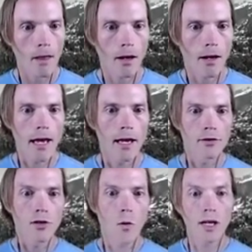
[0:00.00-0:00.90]
And
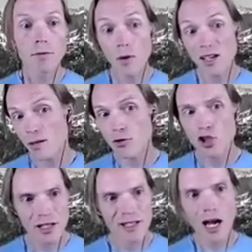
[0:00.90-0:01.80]
so what I'm doing is I'm
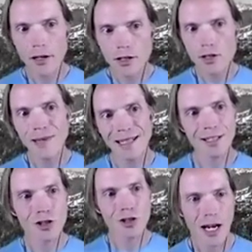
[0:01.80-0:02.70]
just undoing the
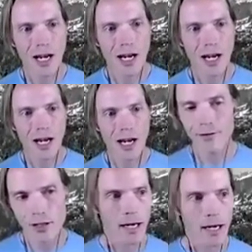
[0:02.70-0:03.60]
change that I've just
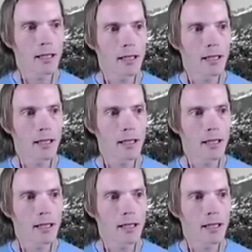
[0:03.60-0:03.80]
made.